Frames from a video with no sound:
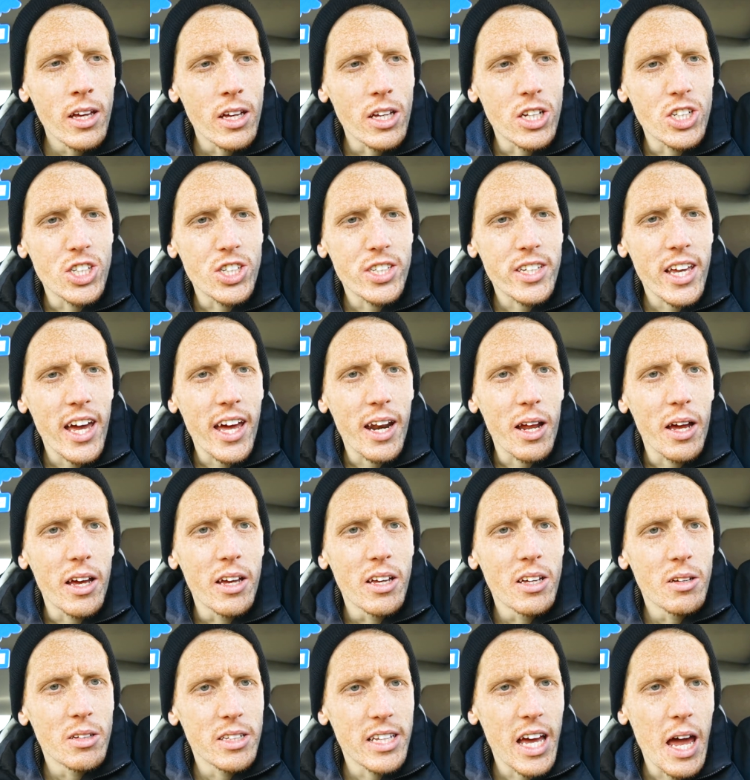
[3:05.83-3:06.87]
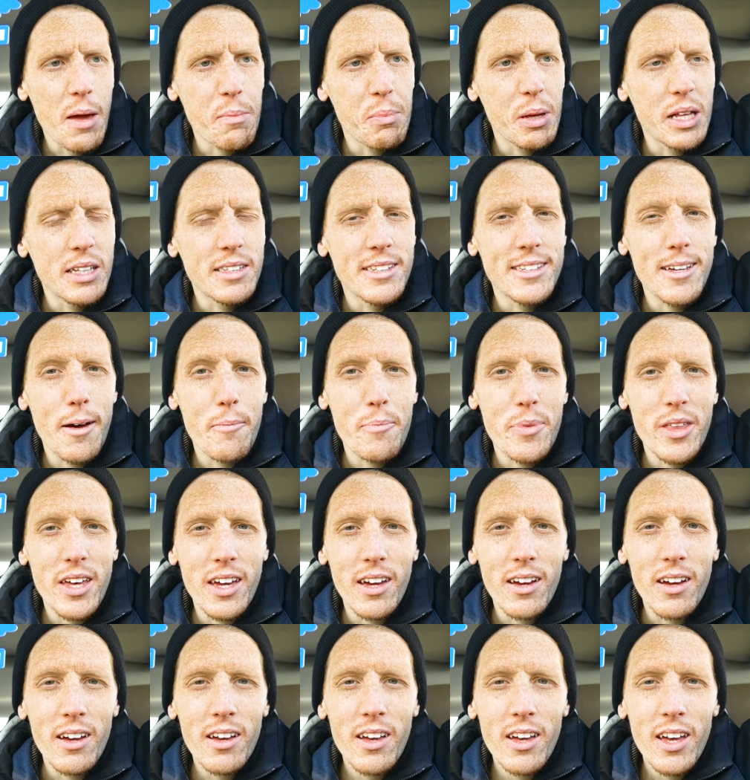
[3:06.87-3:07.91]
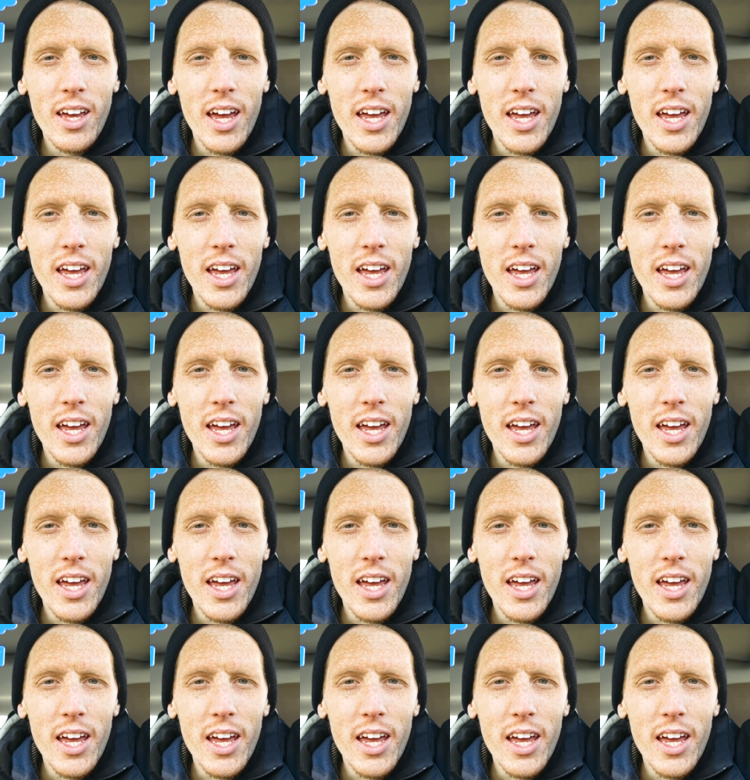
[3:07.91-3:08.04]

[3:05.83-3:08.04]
You just kind of type in something